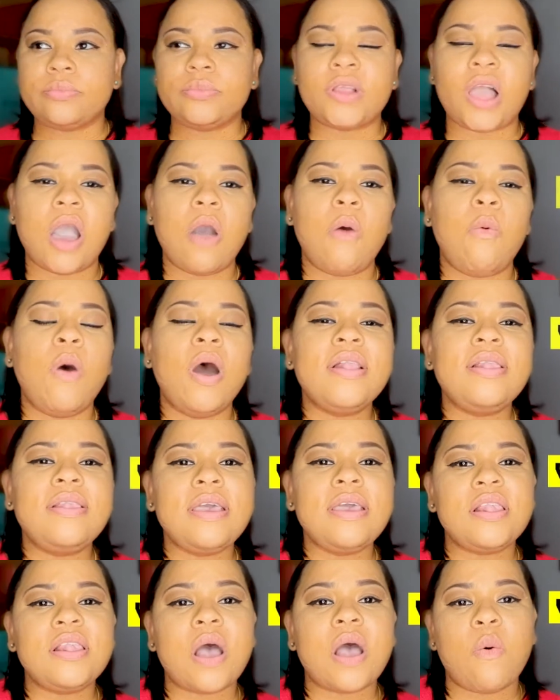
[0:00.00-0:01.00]
what
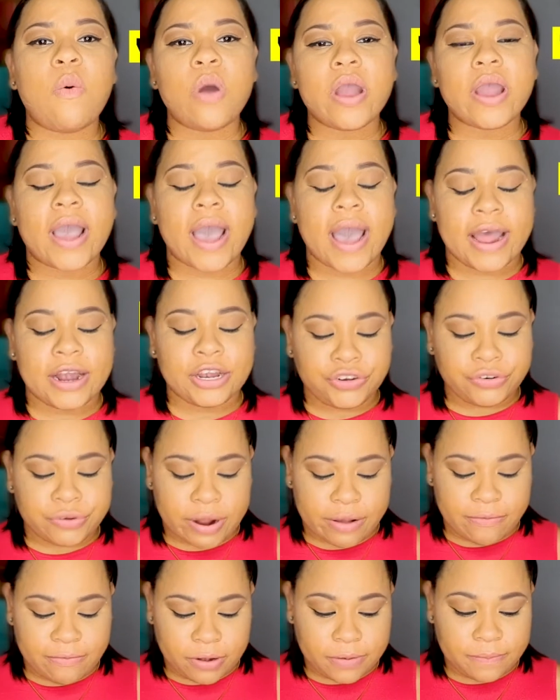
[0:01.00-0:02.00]
is work and
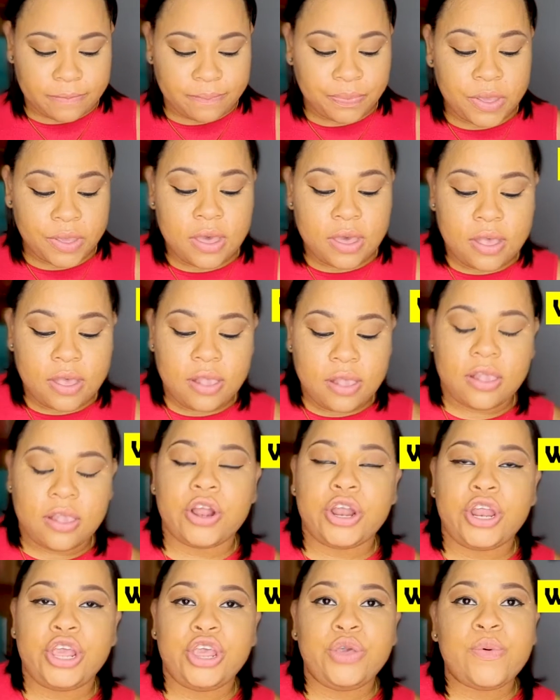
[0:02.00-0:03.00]
travel? So
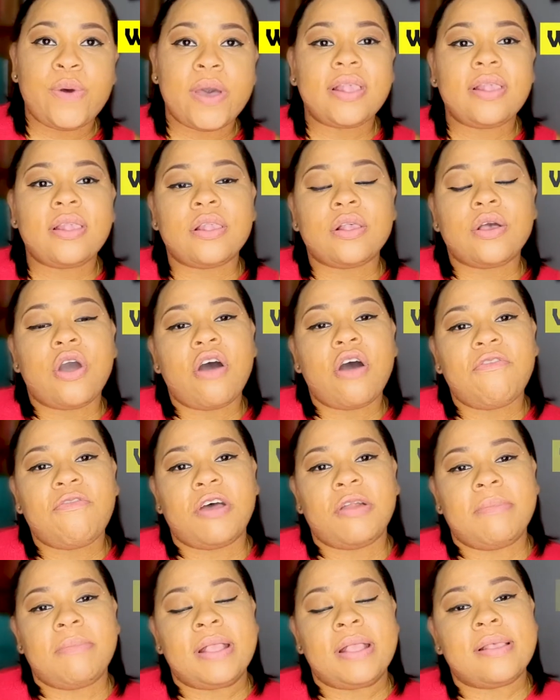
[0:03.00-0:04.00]
the US
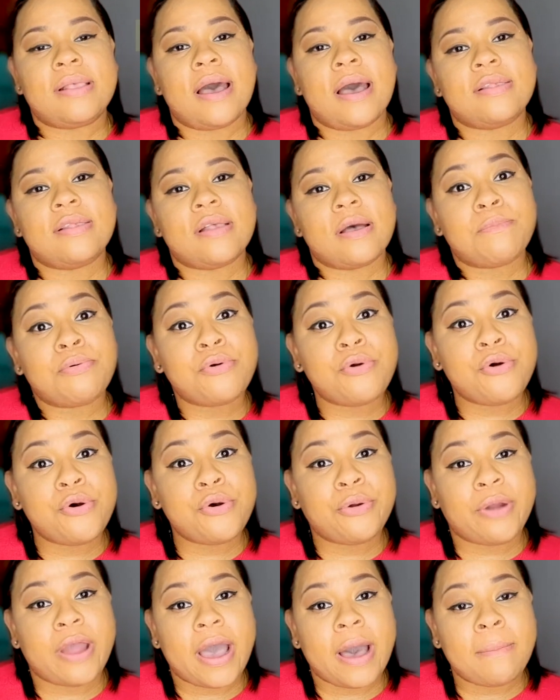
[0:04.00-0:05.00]
government has a
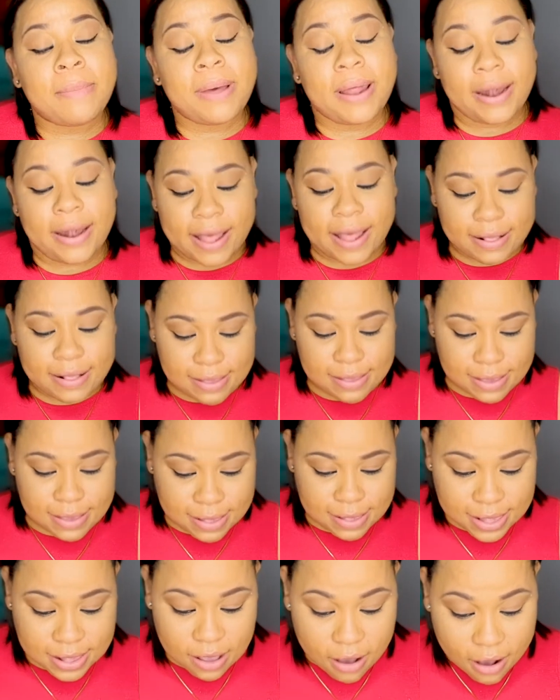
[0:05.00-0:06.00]
program that
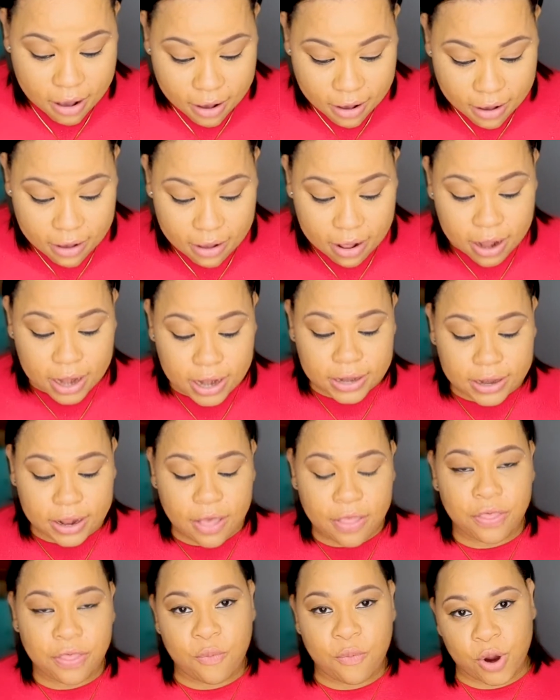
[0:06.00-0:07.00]
is called
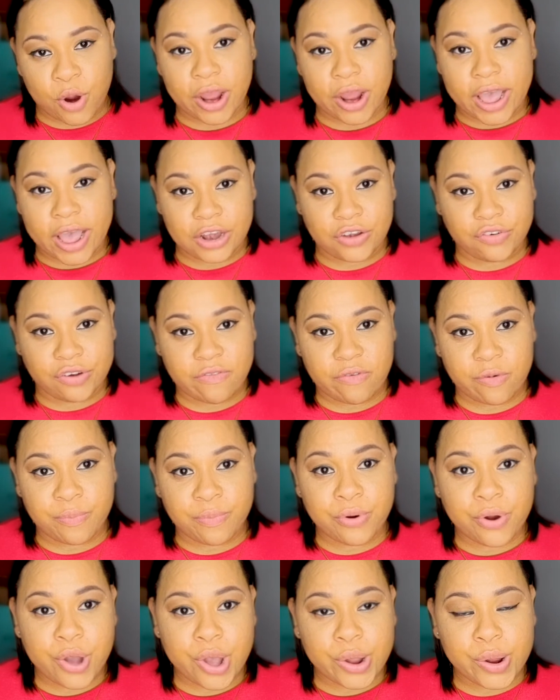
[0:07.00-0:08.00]
the Work and Travel
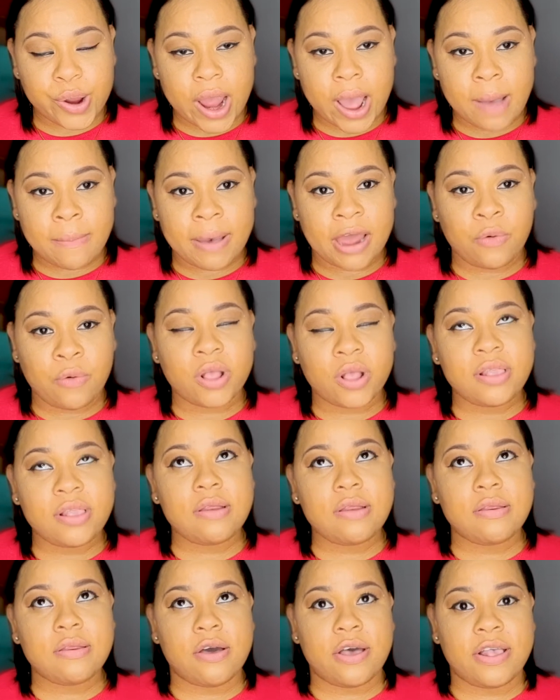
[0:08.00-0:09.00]
Program, and what
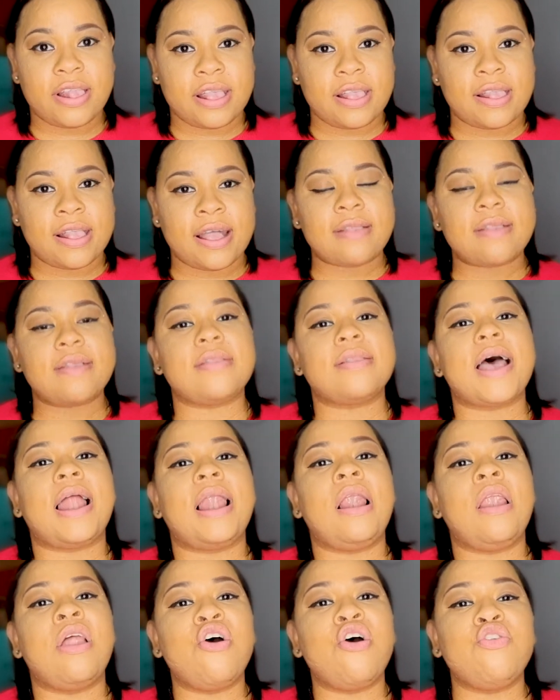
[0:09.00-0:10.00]
it does is that it
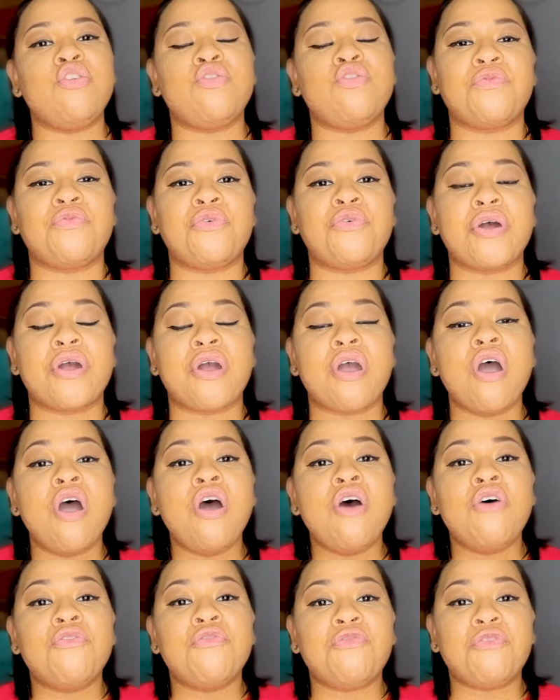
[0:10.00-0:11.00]
allows for
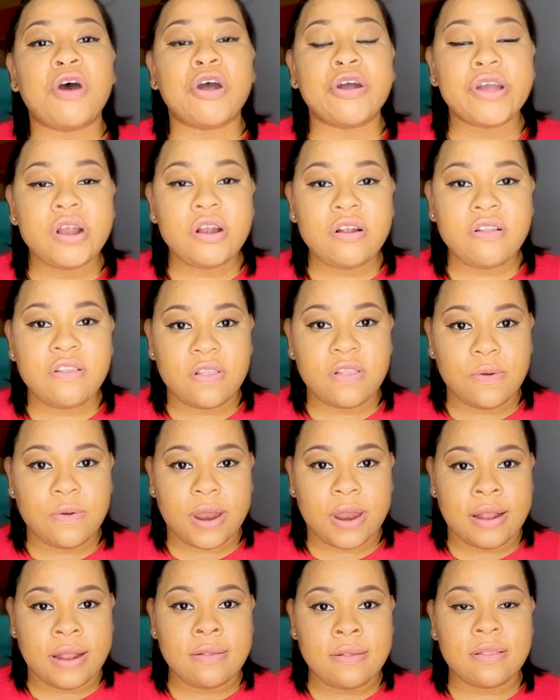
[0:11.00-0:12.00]
foreign
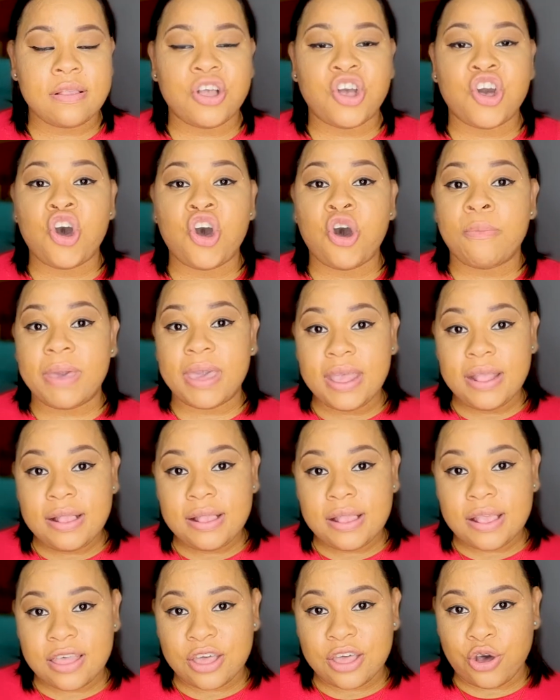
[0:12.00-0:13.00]
students to come
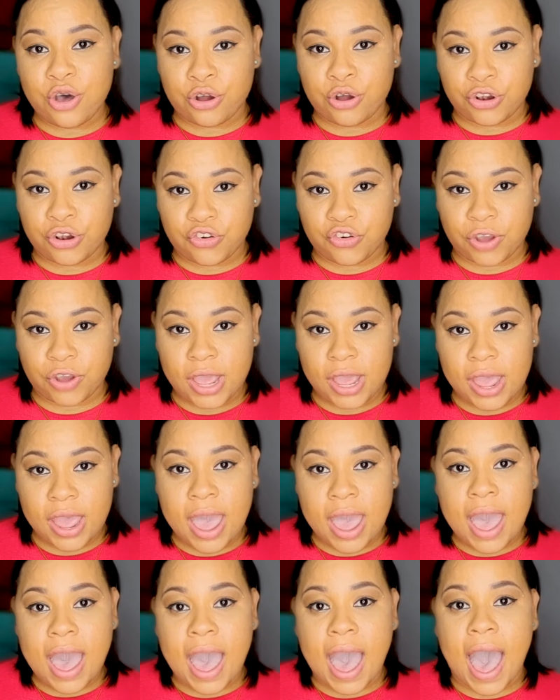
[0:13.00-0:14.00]
into the country
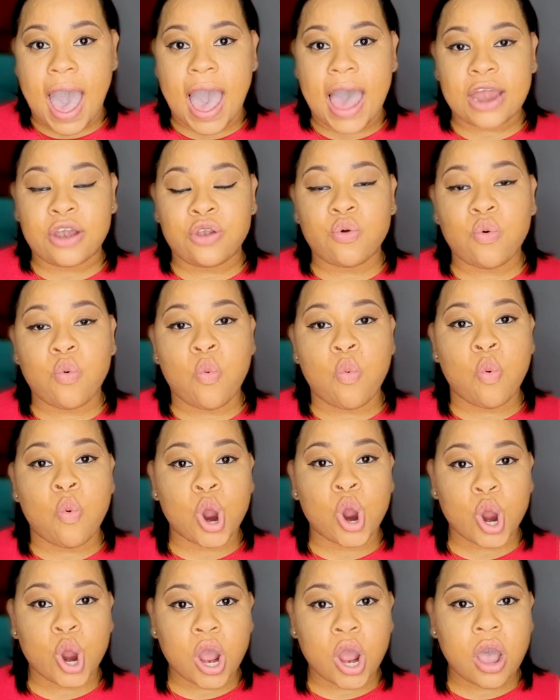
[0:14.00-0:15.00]
and
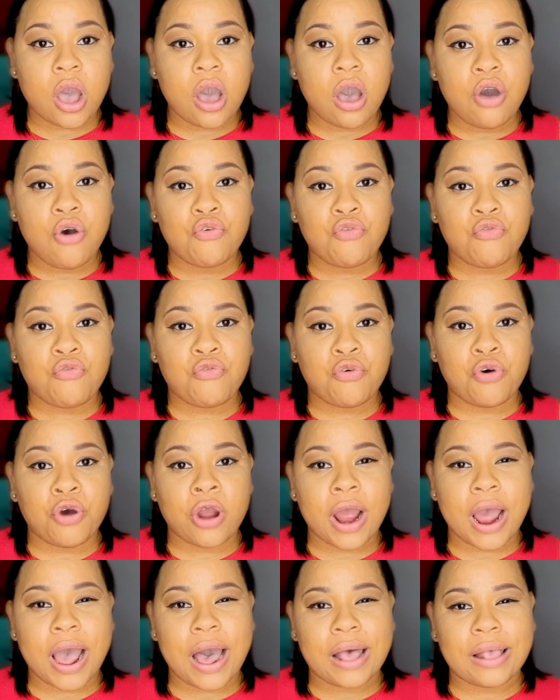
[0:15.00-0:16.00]
work
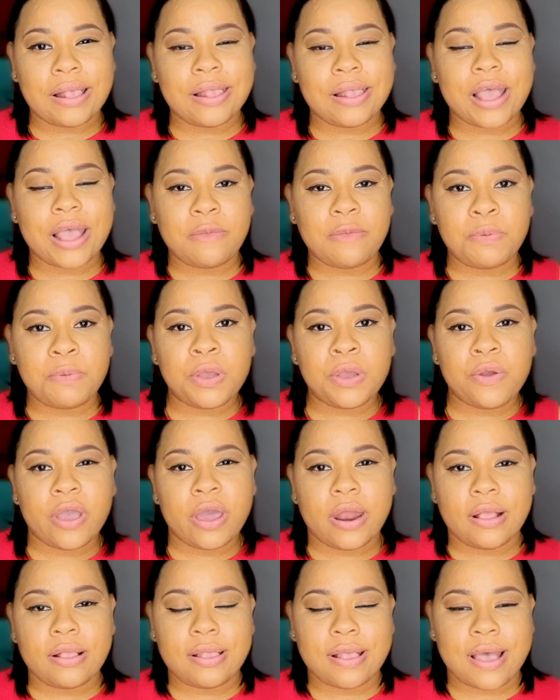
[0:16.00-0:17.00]
for a set period
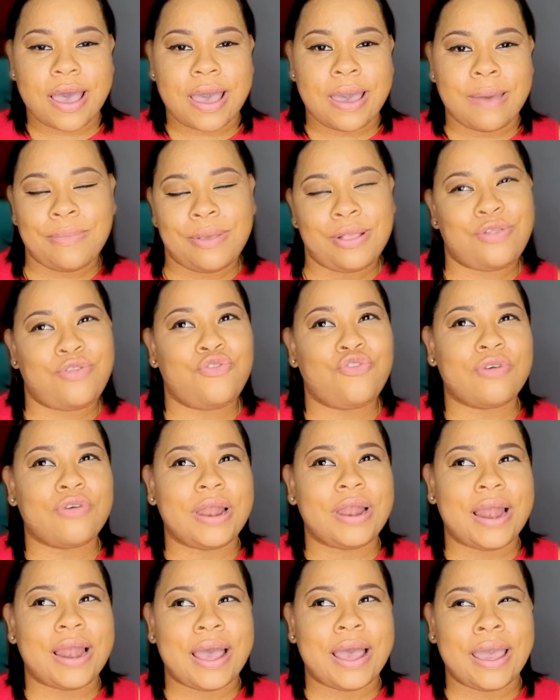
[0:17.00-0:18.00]
of time. It's
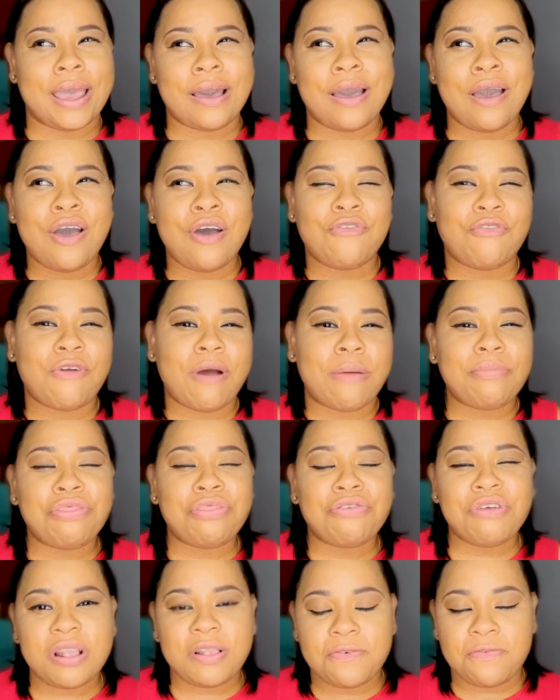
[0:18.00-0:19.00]
usually like from
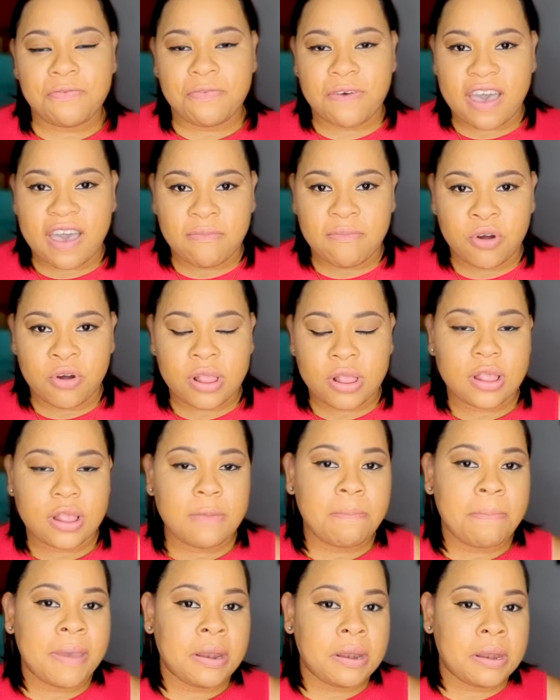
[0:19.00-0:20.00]
3 to 5 months,
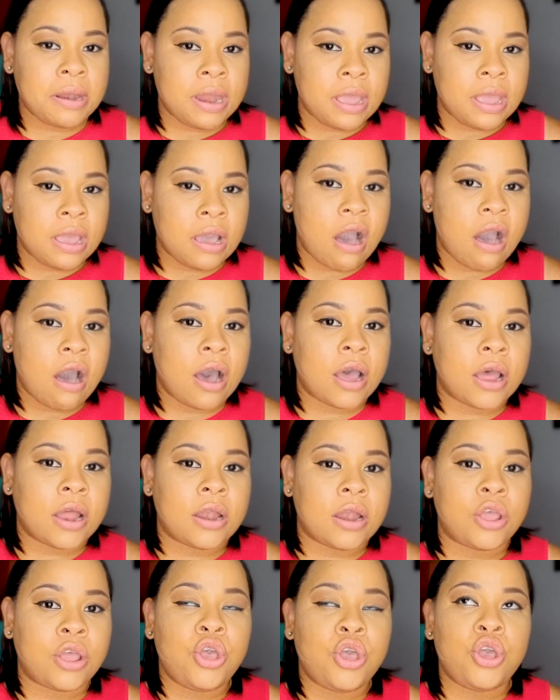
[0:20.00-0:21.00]
depending
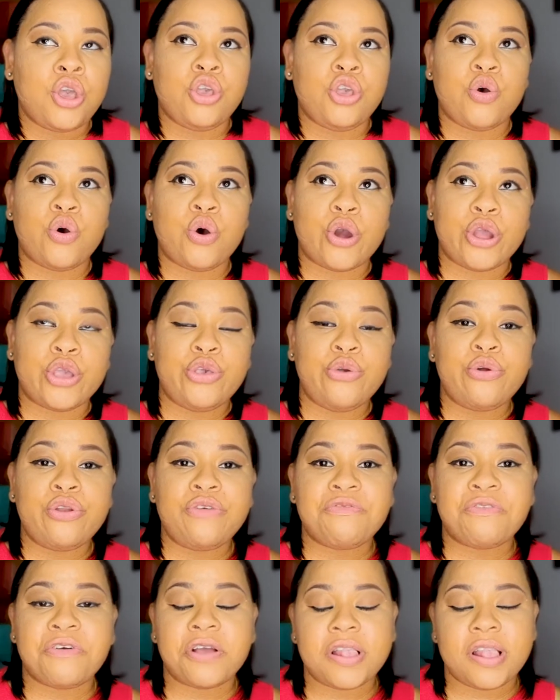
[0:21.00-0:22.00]
on your
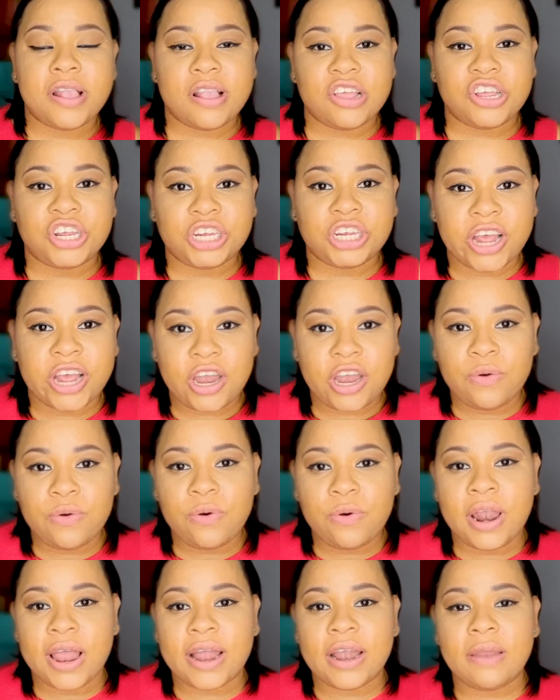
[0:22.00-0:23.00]
university schedule
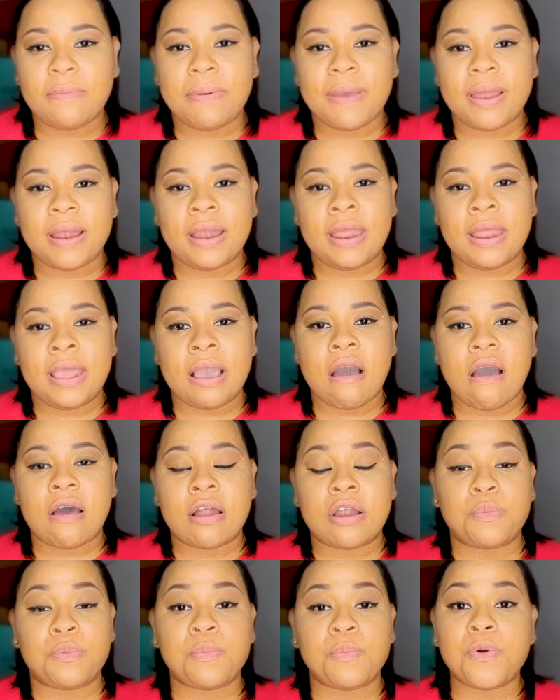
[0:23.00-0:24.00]
and depending
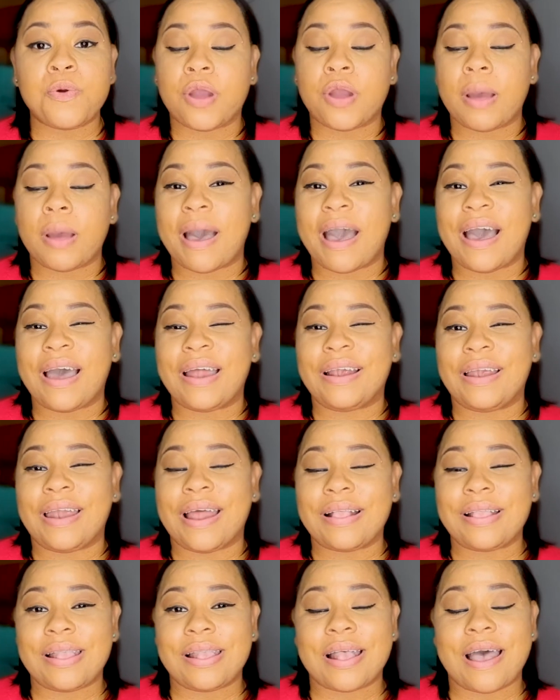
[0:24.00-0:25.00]
on the program
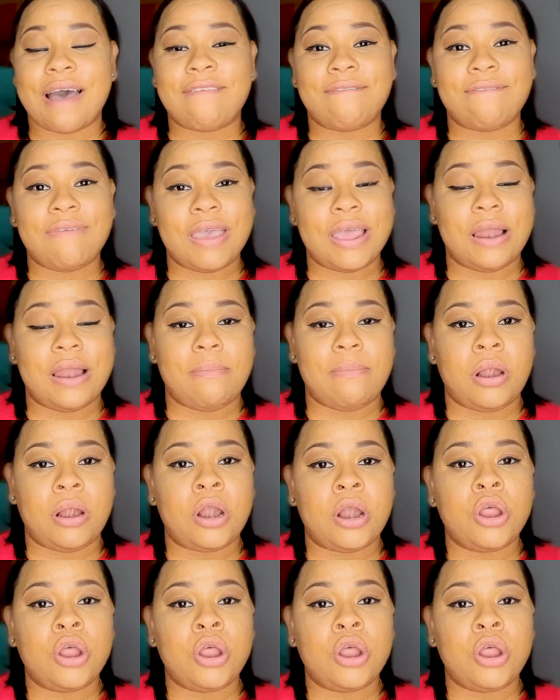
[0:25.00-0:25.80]
that is available